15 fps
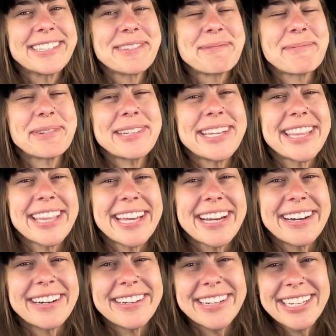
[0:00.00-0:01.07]
Breathe
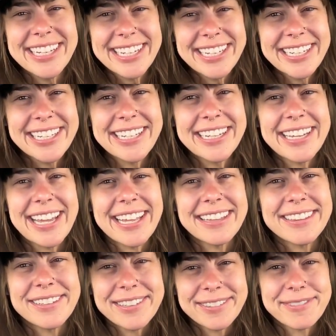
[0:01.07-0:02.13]
out
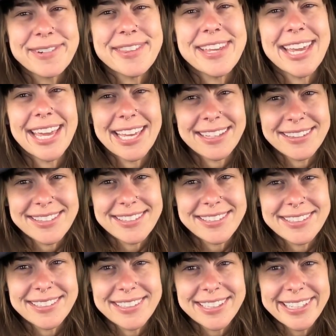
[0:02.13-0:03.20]
and look for the answer.